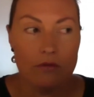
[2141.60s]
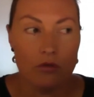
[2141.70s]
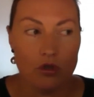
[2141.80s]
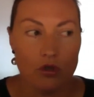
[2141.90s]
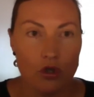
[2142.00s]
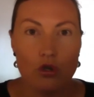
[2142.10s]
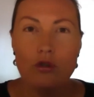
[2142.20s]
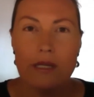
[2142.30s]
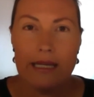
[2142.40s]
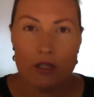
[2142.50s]
do
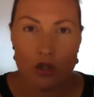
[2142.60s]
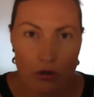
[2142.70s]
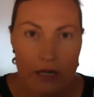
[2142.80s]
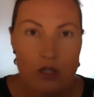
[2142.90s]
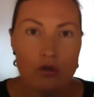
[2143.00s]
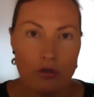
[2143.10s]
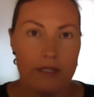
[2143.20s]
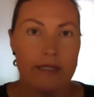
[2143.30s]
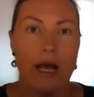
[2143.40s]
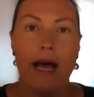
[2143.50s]
the instructional
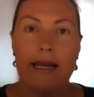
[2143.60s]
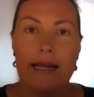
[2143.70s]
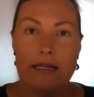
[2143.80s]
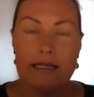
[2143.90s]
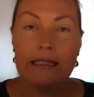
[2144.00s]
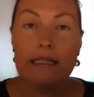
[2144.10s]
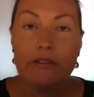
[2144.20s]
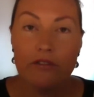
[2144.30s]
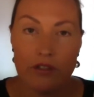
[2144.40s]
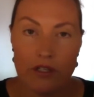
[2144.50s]
design and
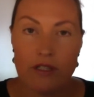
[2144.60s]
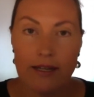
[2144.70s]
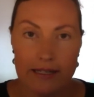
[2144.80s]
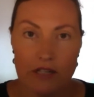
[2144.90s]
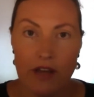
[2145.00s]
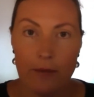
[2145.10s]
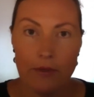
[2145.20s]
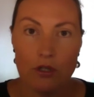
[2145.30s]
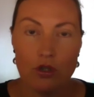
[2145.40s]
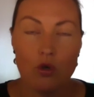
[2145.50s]
deliver the Science of
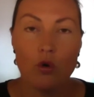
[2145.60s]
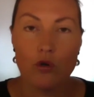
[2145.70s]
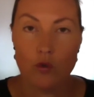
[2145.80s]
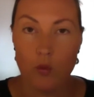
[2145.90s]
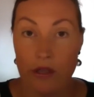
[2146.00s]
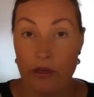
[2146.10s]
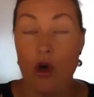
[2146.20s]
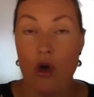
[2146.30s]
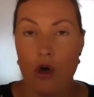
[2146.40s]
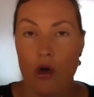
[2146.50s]
Happiness course with
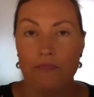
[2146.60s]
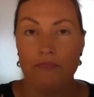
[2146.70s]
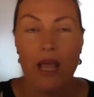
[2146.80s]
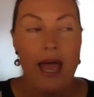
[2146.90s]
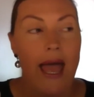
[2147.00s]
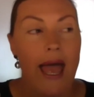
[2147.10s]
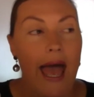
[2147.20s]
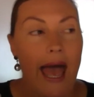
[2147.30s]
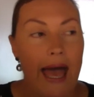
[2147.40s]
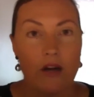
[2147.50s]
her.
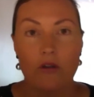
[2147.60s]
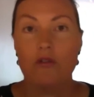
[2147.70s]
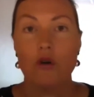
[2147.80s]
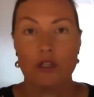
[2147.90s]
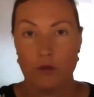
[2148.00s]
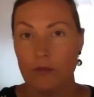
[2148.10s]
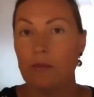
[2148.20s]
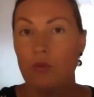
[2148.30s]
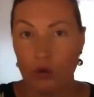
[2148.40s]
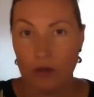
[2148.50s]
And of course it was being
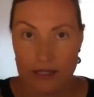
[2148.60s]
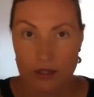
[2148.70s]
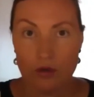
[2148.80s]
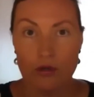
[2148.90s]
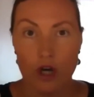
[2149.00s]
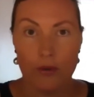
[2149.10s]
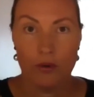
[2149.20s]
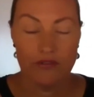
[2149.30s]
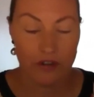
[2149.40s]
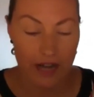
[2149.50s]
broadcast through the Oprah
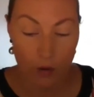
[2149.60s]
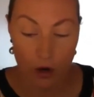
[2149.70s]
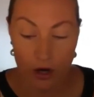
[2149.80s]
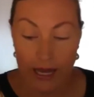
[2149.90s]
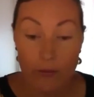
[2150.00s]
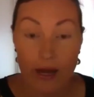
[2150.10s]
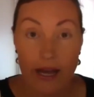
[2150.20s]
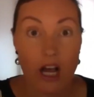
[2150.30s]
Winfrey Network. Anyway,